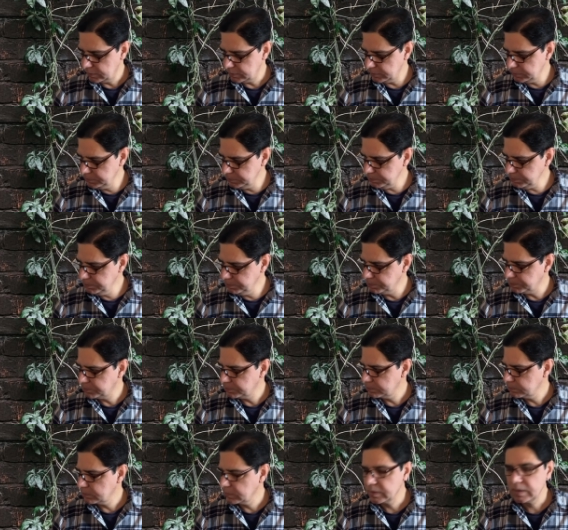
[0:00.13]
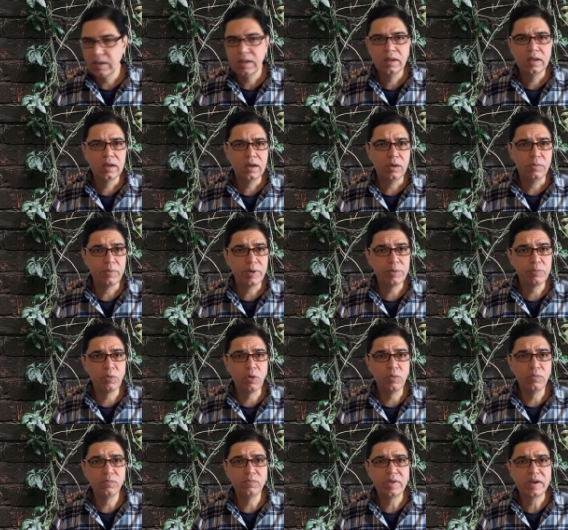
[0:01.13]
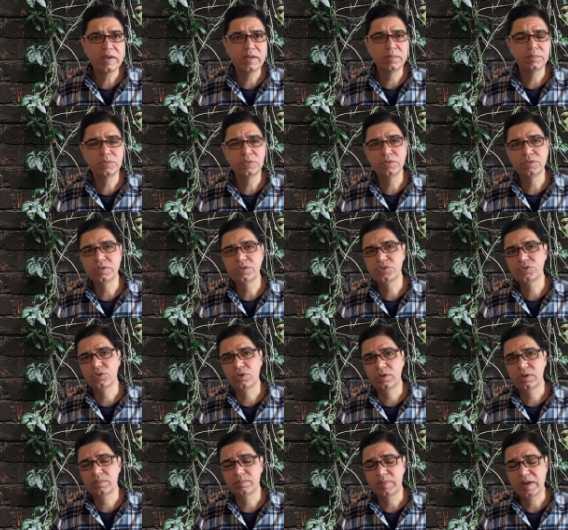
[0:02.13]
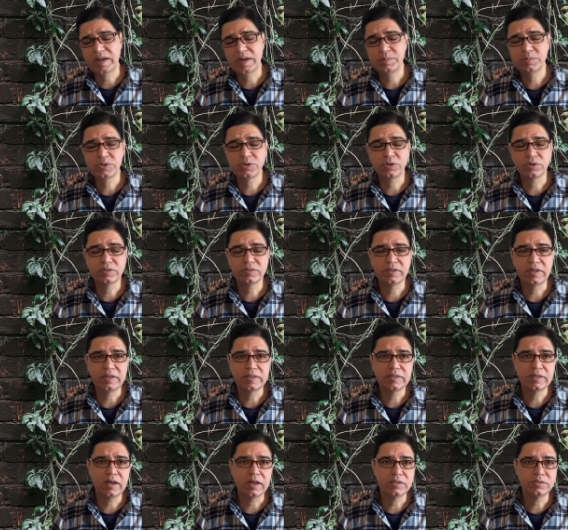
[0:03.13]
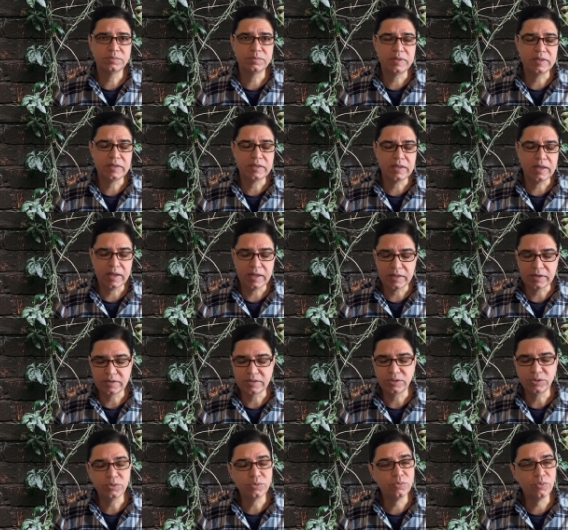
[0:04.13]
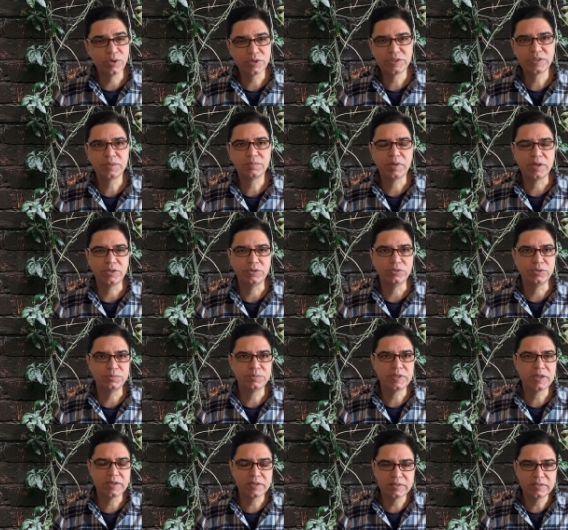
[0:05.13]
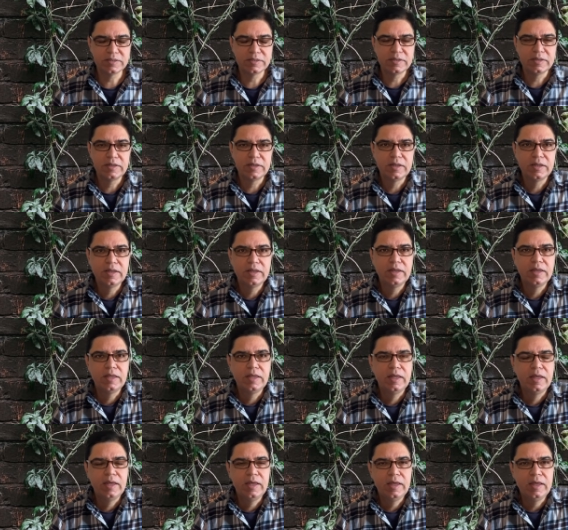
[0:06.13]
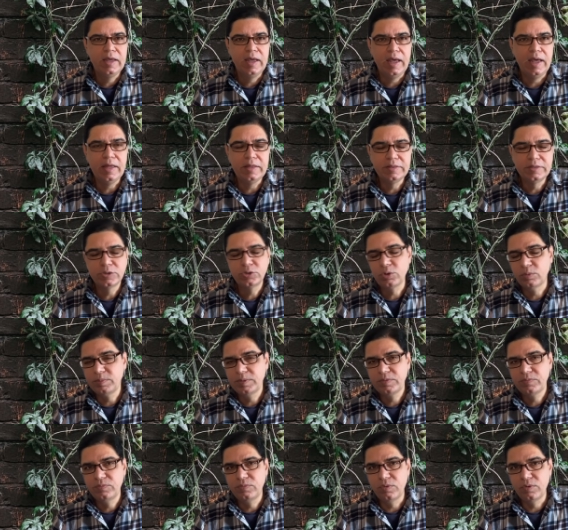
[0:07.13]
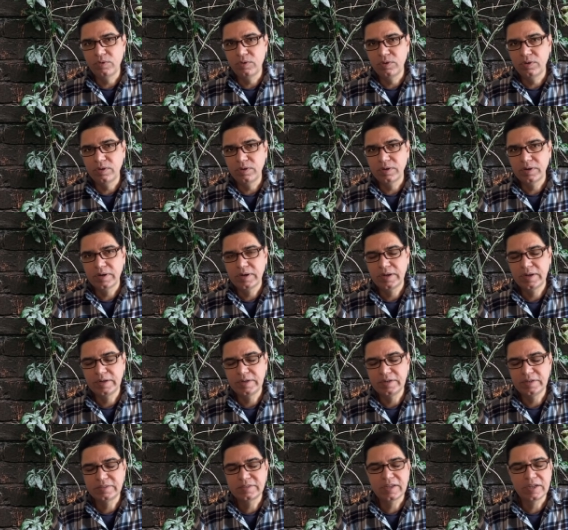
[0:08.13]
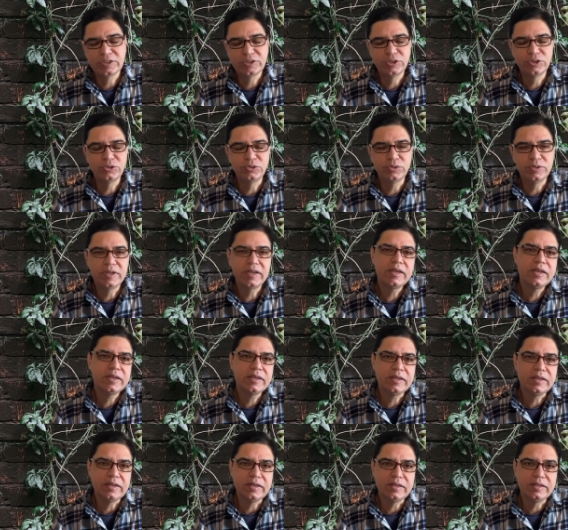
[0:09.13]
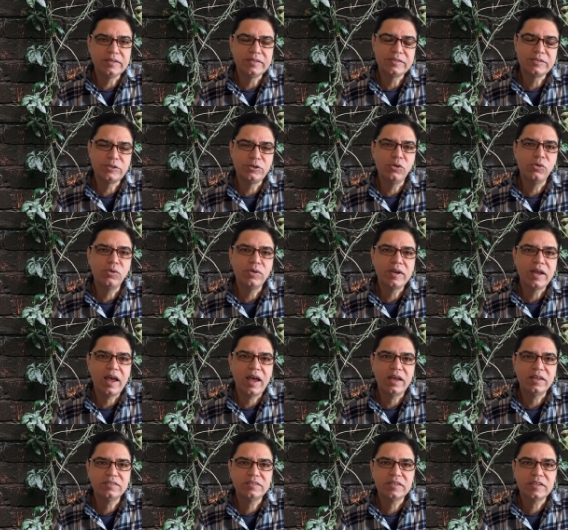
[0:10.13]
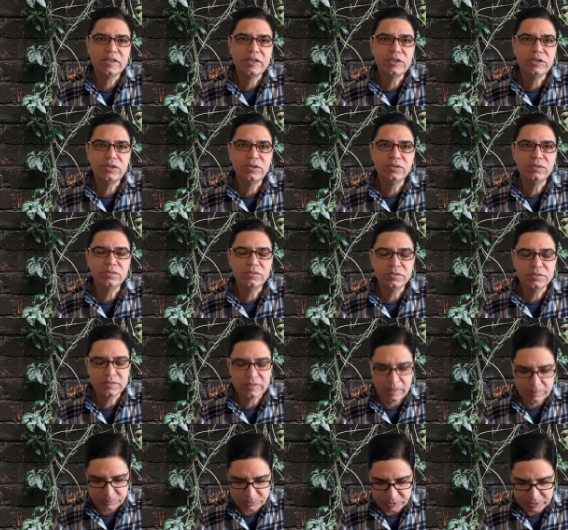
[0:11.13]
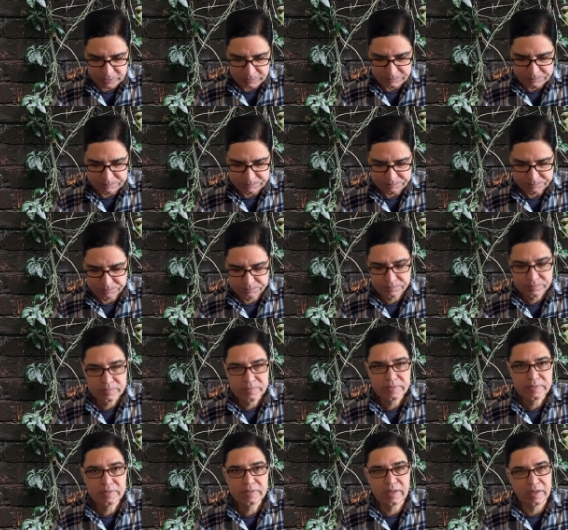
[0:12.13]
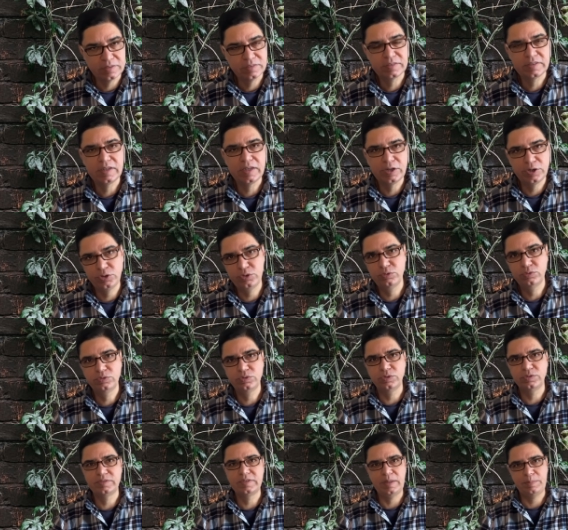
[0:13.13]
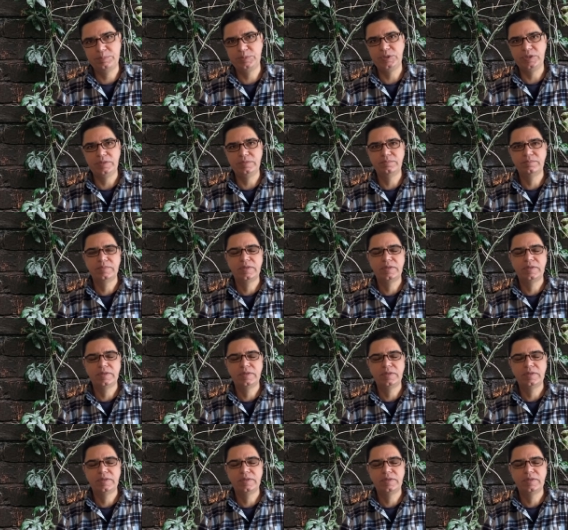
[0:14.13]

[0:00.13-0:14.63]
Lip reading: A very warm welcome to this talk. My name is Dr. Sayed Kazmi and you're watching my YouTube channel. And the topic for discussion today is known as intussusception. Yes, intussusception.